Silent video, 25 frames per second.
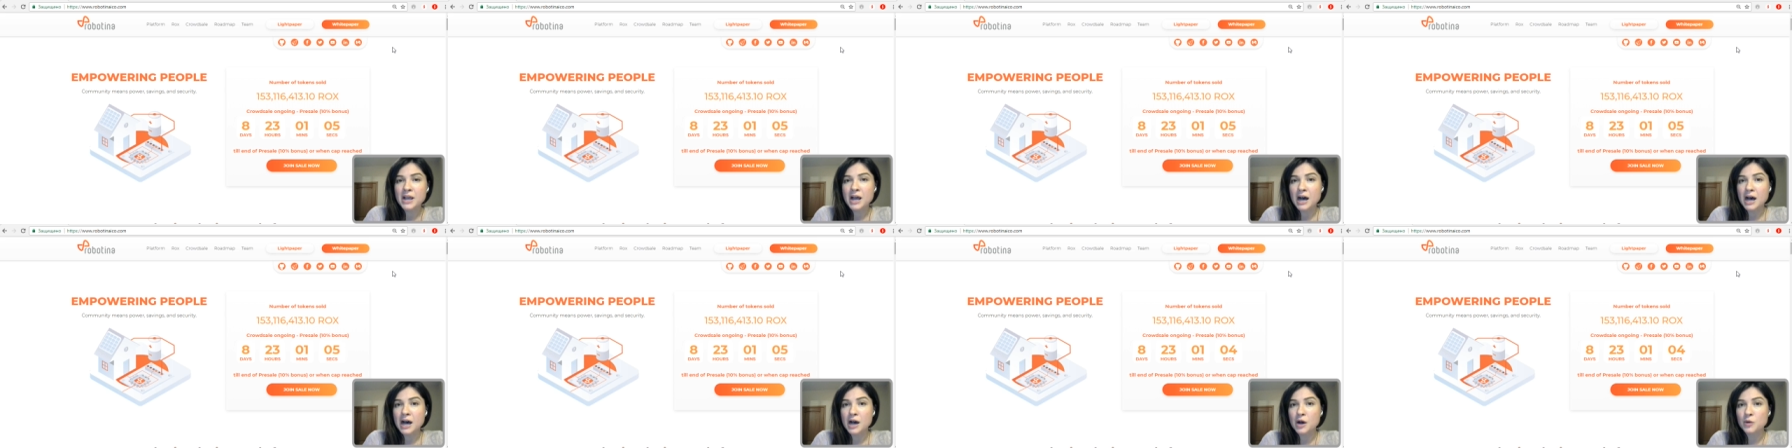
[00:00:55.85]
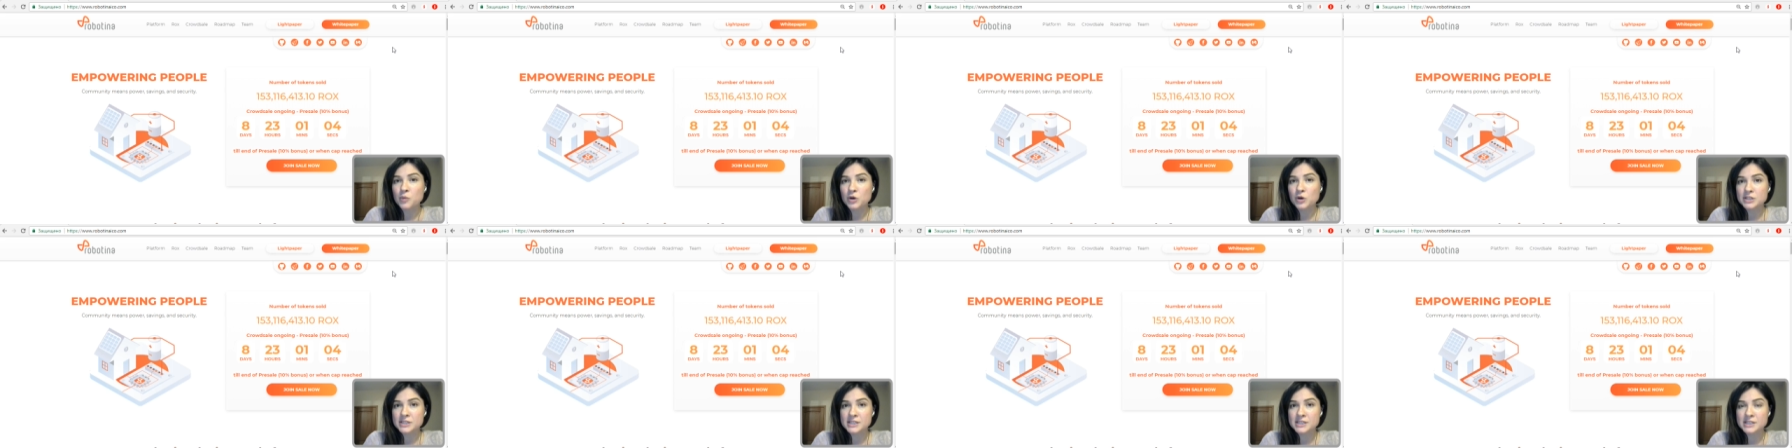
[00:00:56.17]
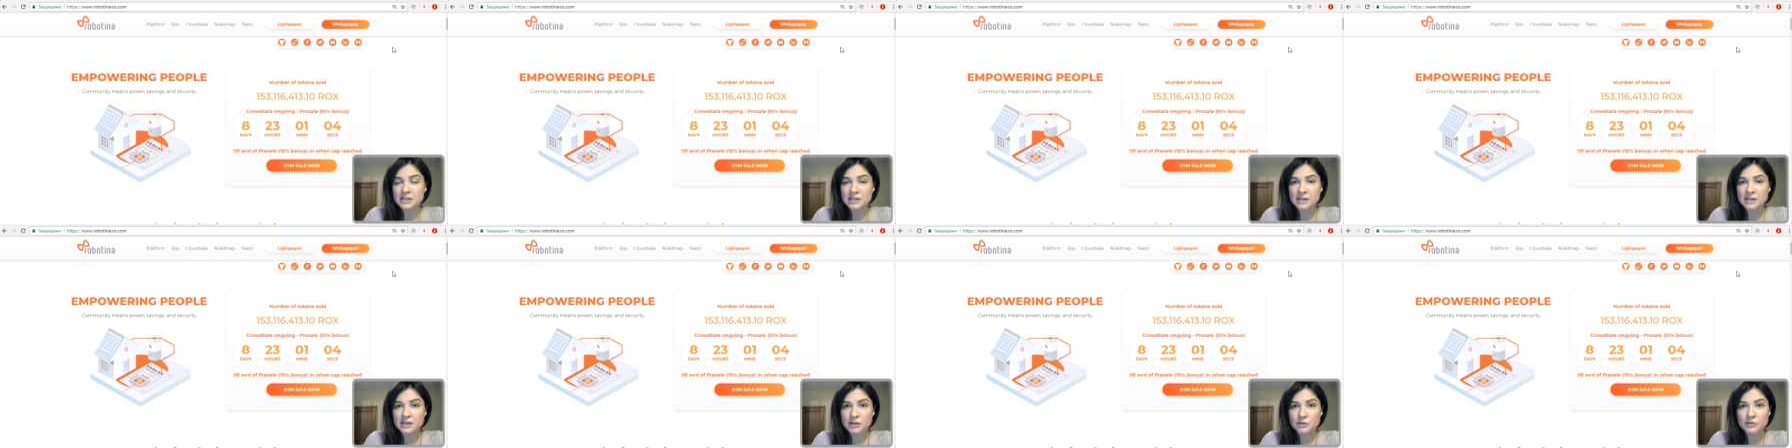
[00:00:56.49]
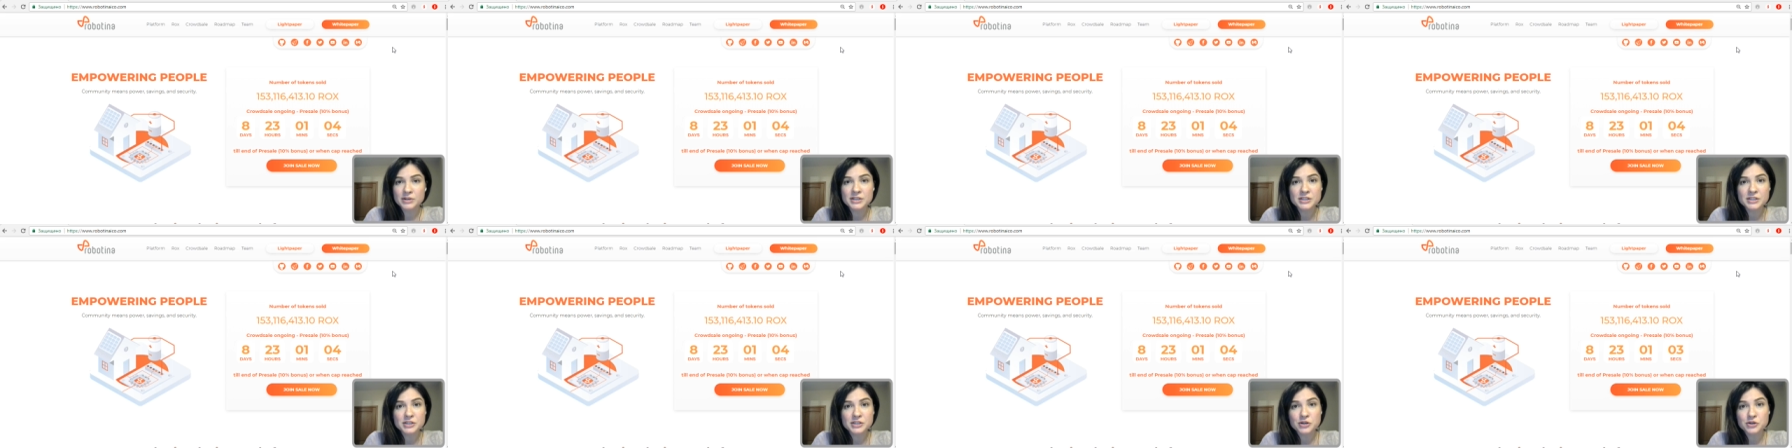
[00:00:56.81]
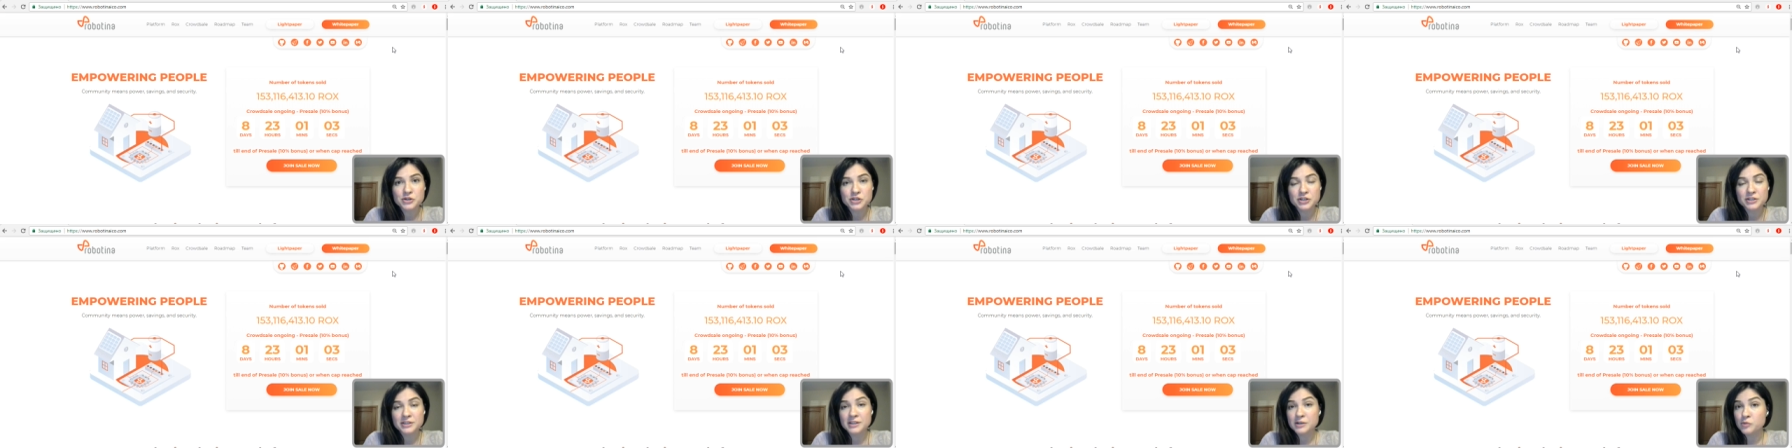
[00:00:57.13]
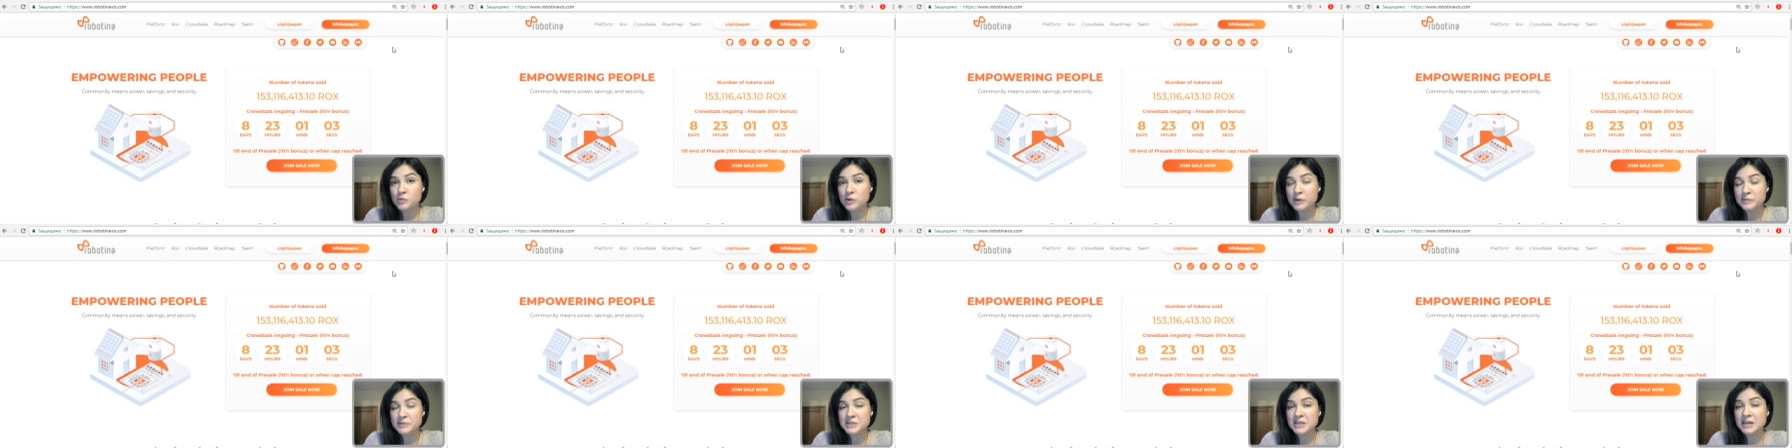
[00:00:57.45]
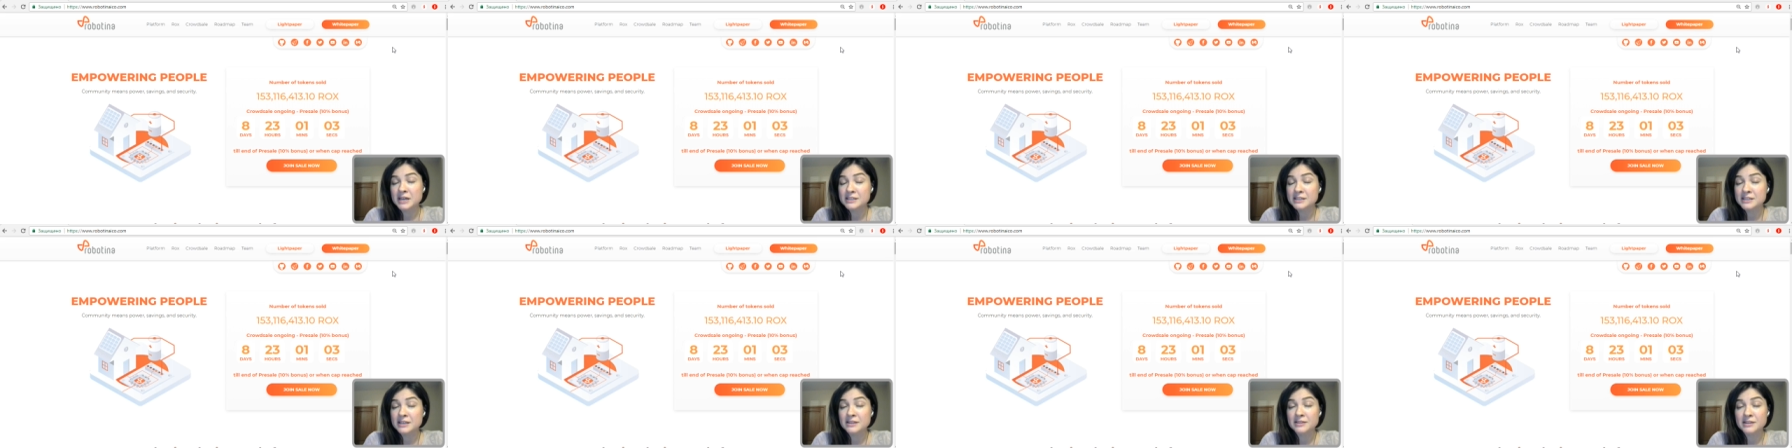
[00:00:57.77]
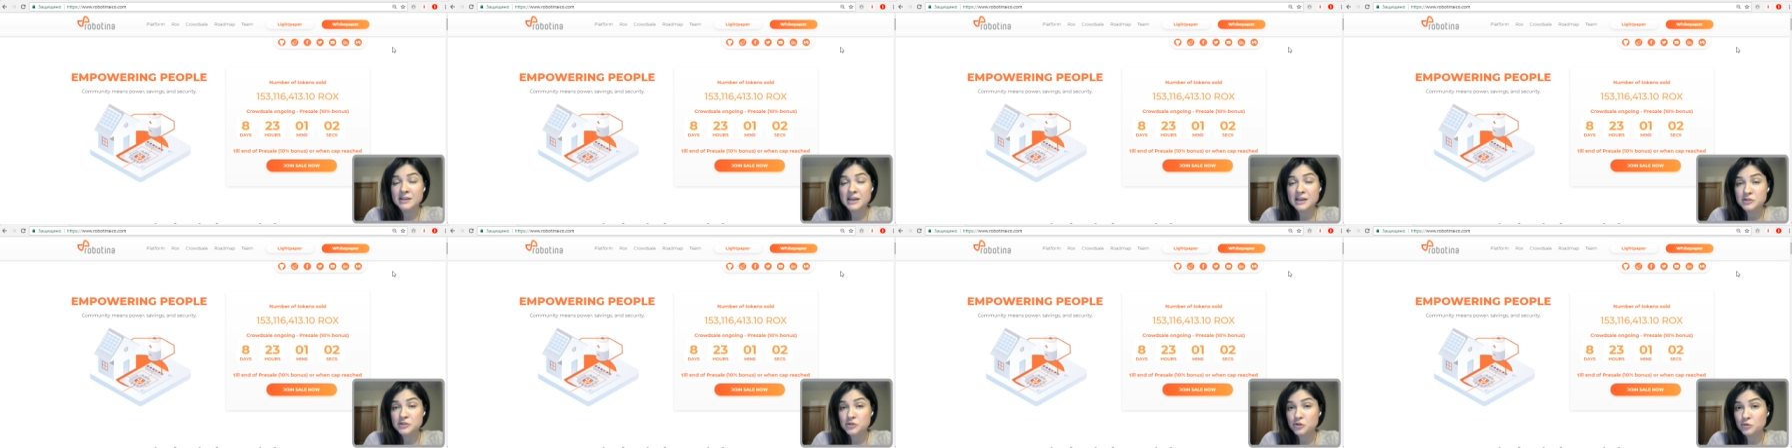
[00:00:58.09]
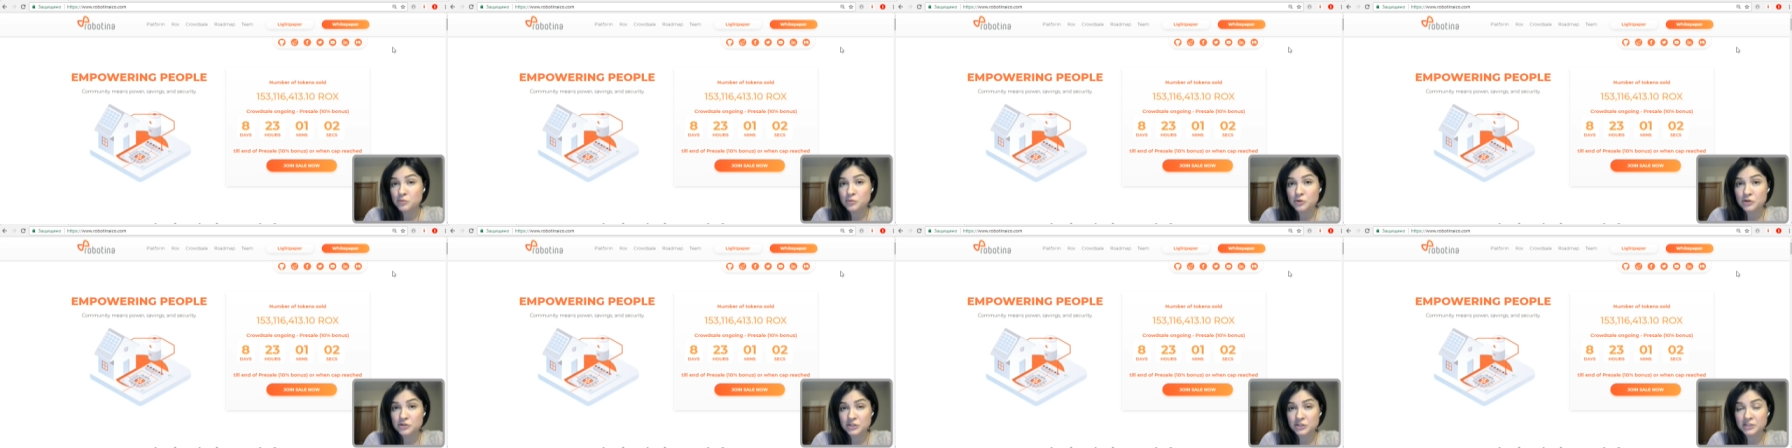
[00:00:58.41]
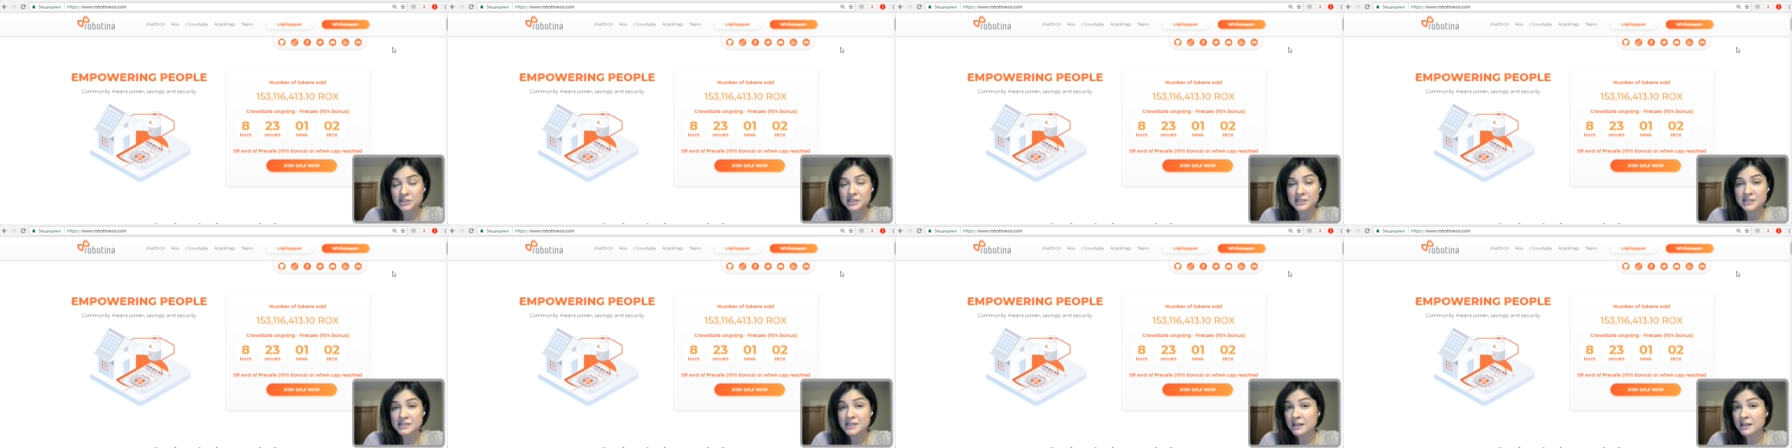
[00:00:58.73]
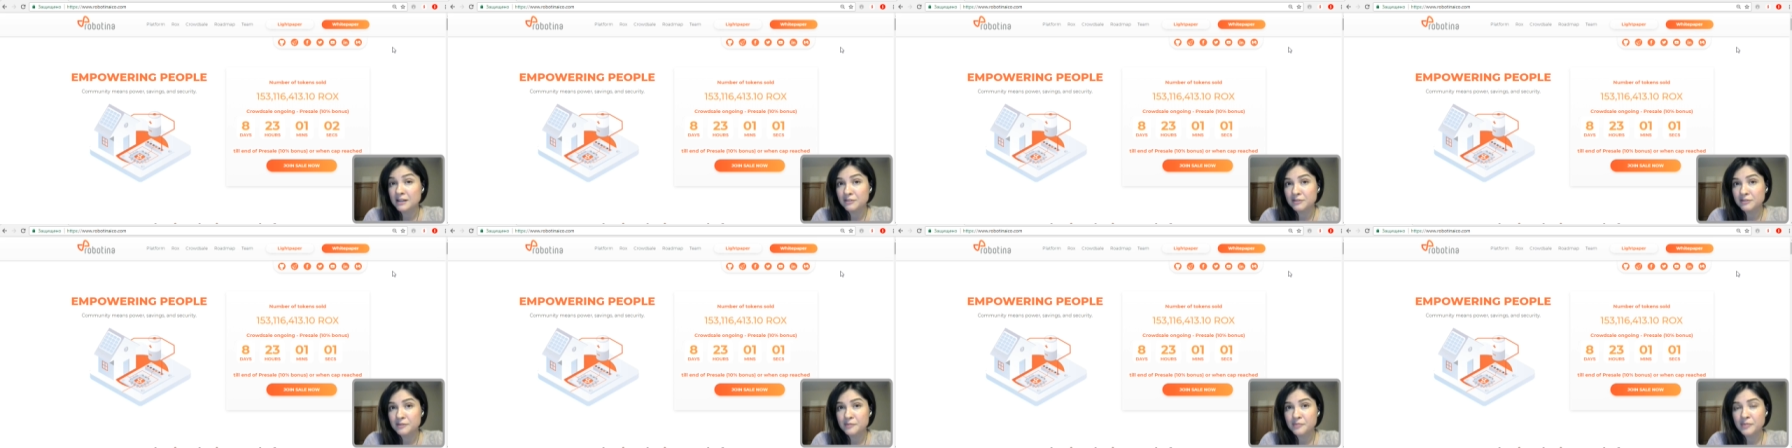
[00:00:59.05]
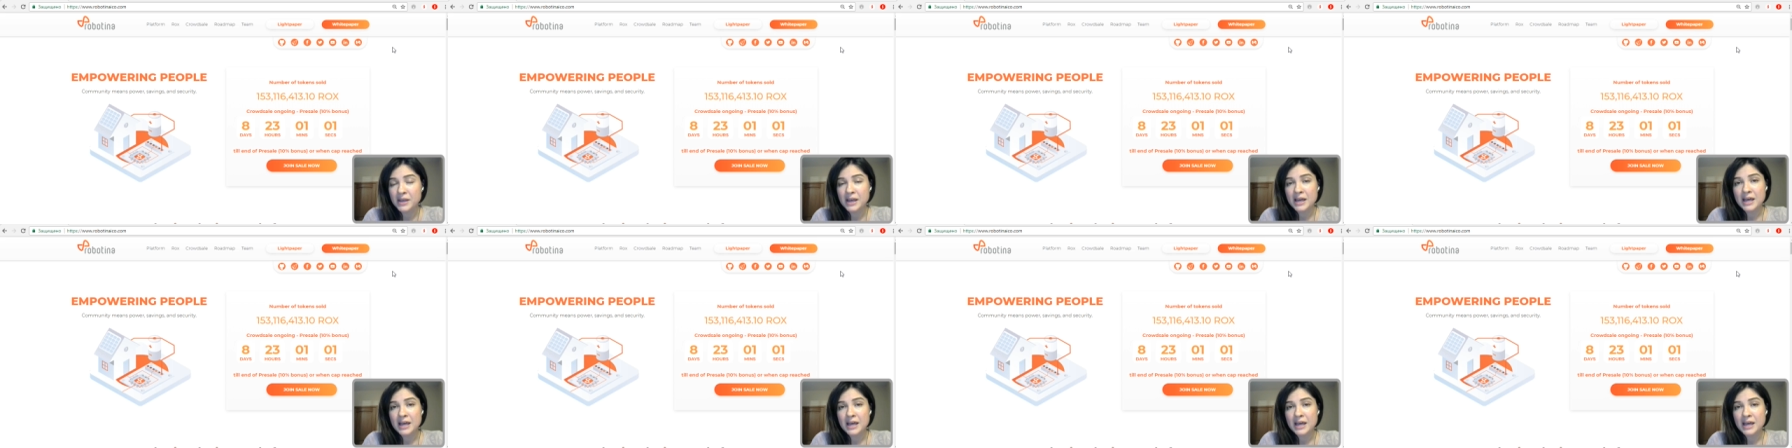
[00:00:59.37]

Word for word: I was researching their website and the ICO project itself.